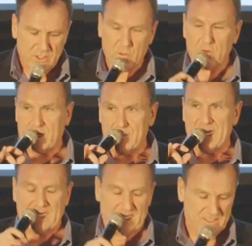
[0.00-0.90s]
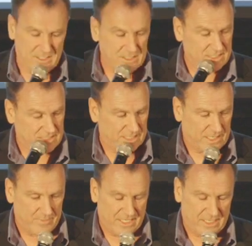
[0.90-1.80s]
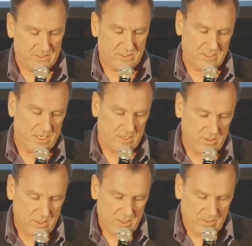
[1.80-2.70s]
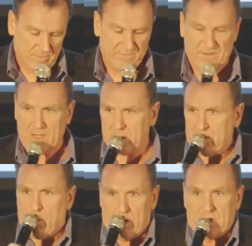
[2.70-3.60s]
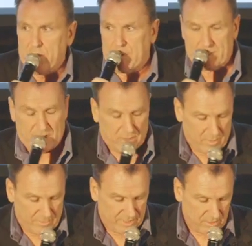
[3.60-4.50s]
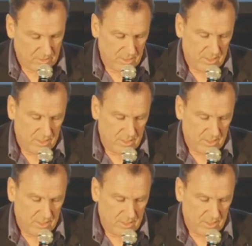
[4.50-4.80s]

To comedians, this is to the comedians, you know, my fellow, all of you people that are up here.